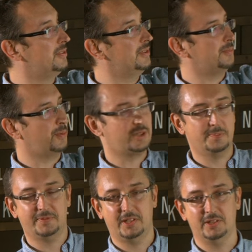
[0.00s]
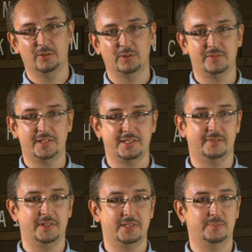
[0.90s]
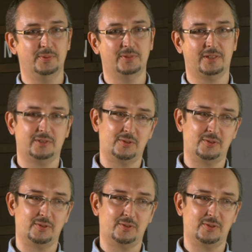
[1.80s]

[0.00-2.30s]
At this moment, from the fact